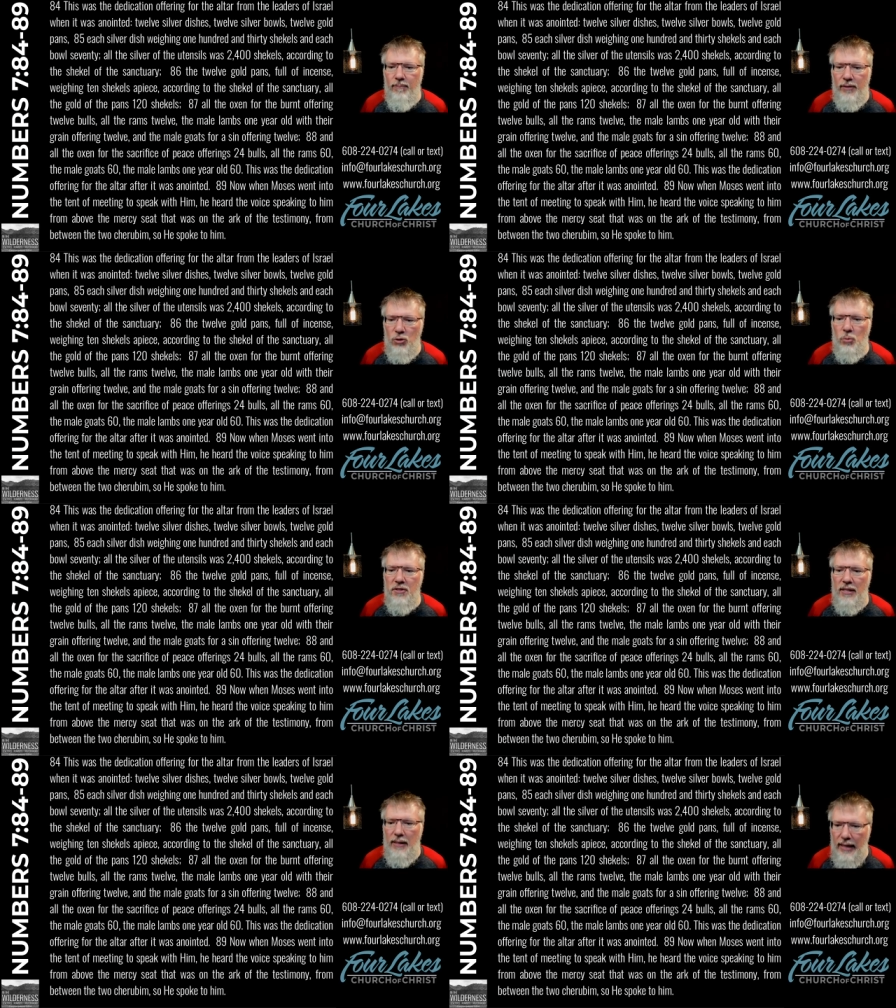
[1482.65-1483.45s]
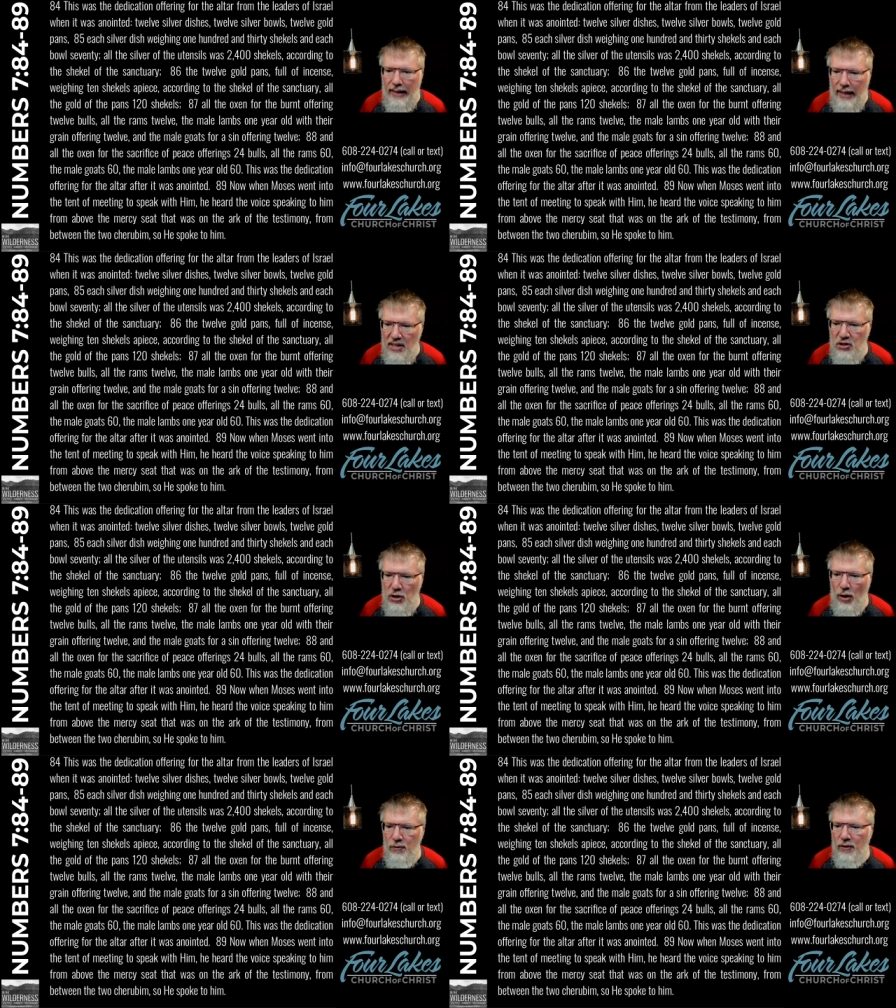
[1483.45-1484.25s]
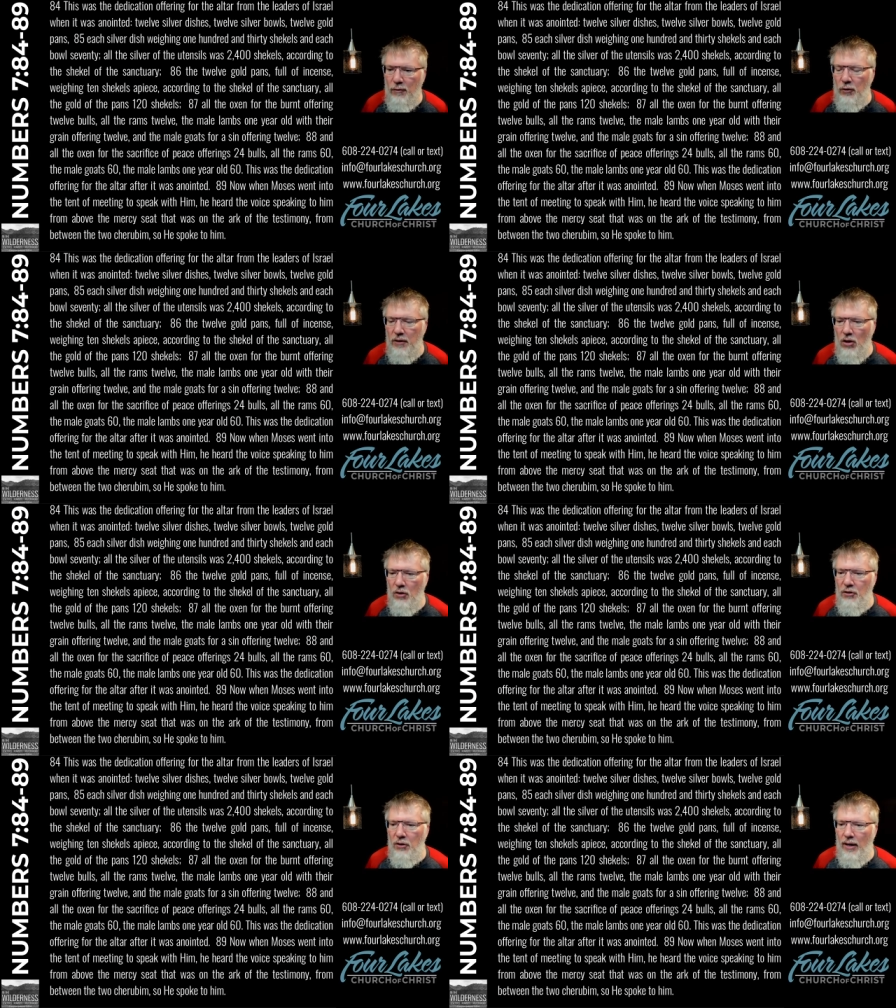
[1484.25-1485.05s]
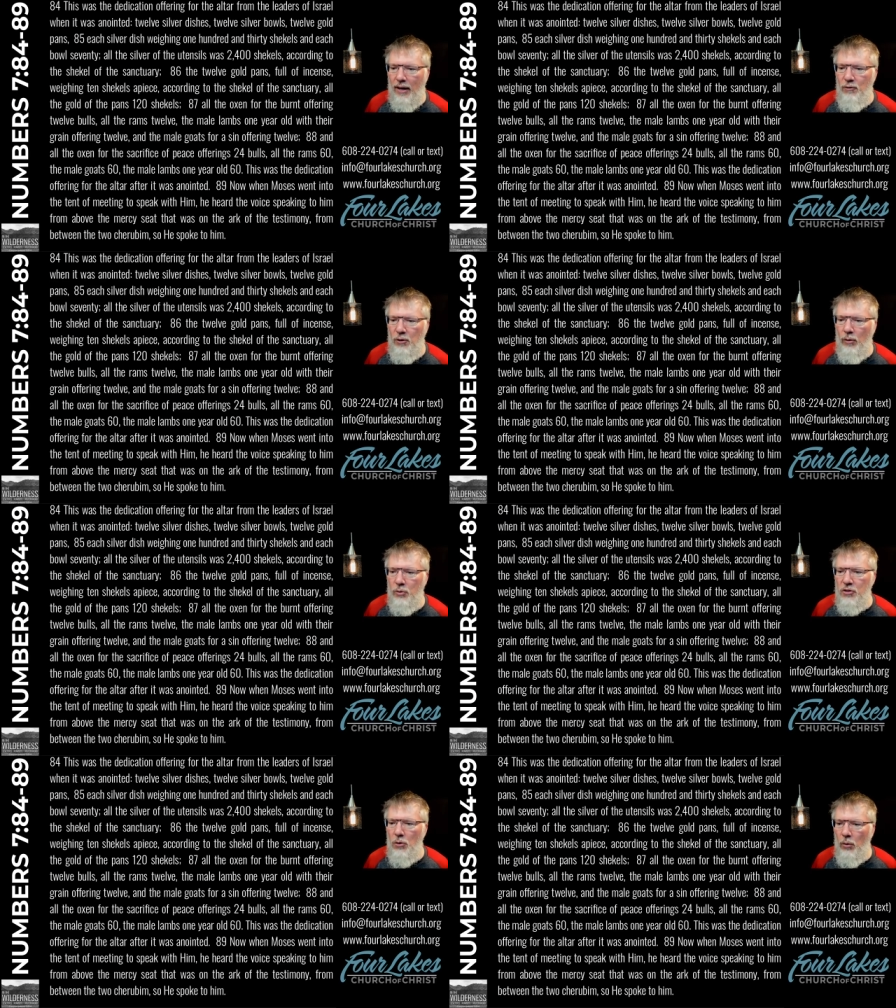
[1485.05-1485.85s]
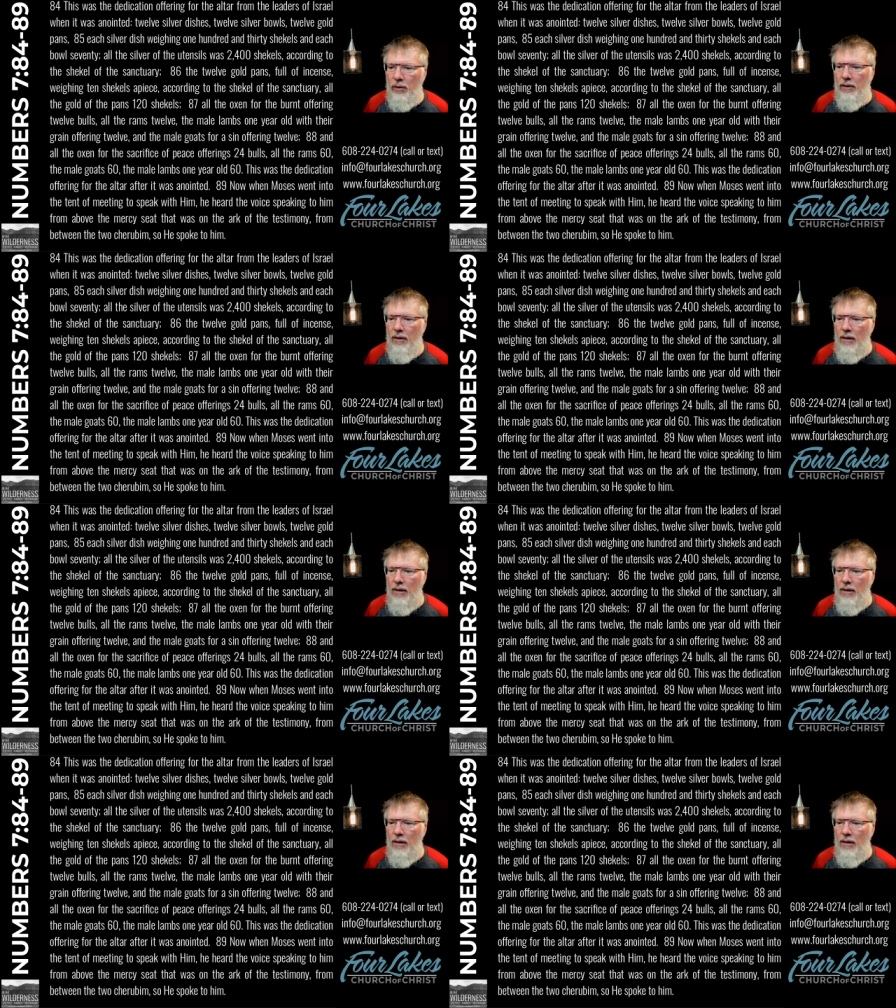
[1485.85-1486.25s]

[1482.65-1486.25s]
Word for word: This was the dedication offering for the altar after it was anointed.